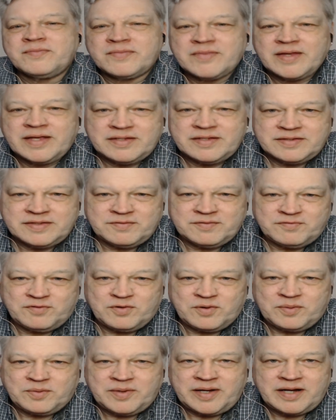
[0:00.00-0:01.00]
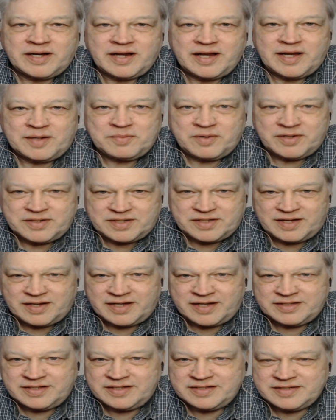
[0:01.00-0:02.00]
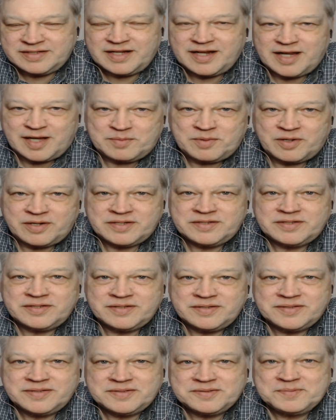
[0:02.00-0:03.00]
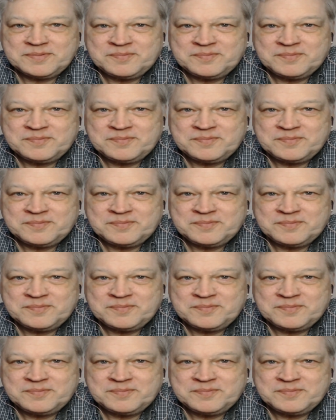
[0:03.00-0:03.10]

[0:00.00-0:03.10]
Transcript: That's a four-way collaboration. I like these collaborations.